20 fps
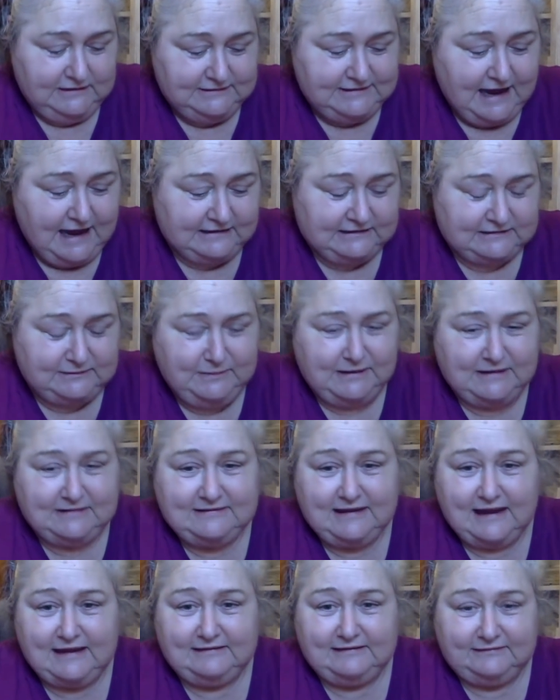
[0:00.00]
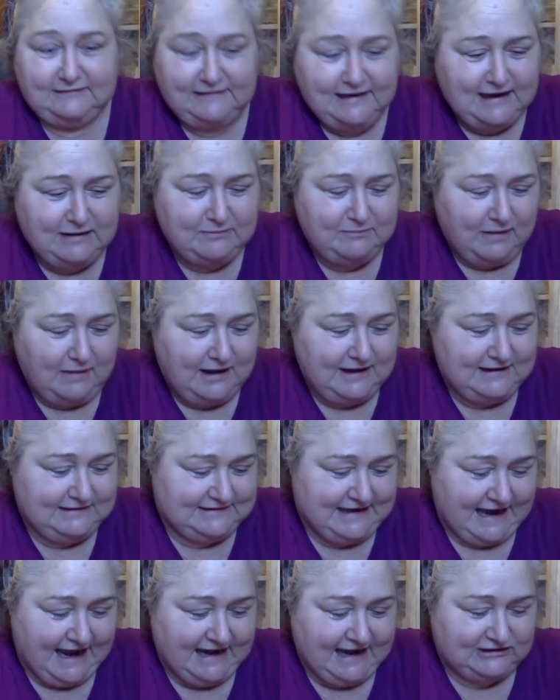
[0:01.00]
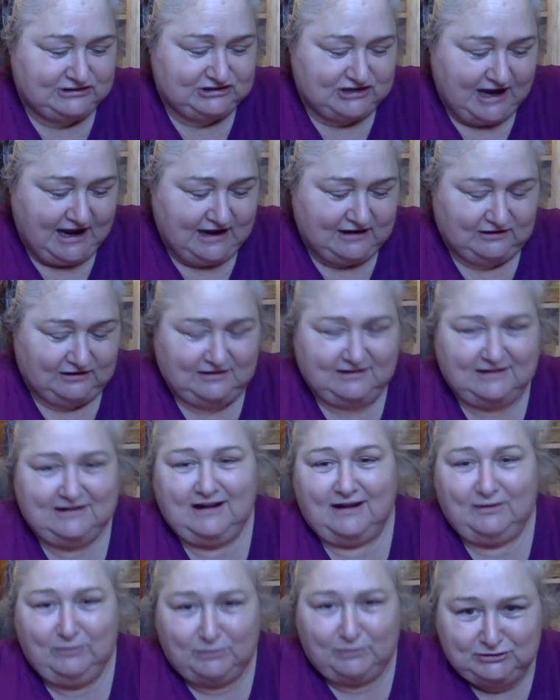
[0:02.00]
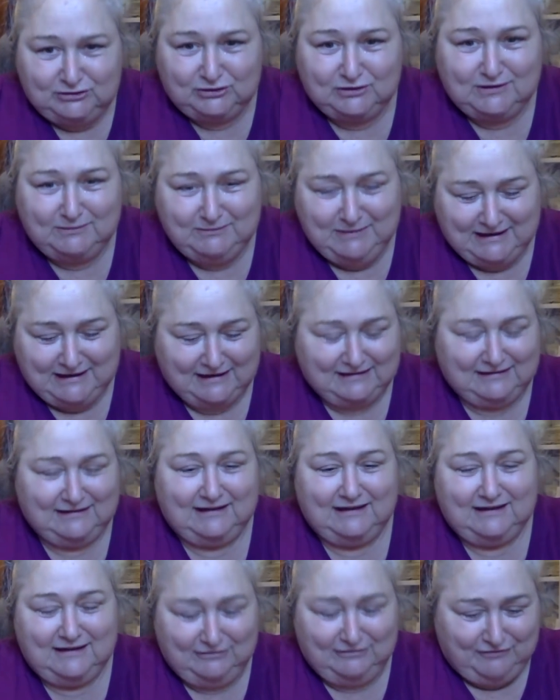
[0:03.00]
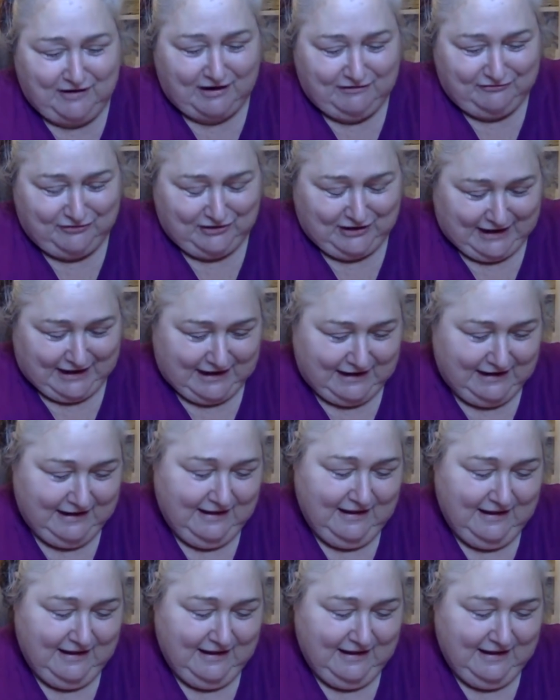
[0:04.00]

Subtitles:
text me and say, link my dang channel, and I will do it immediately if I forget.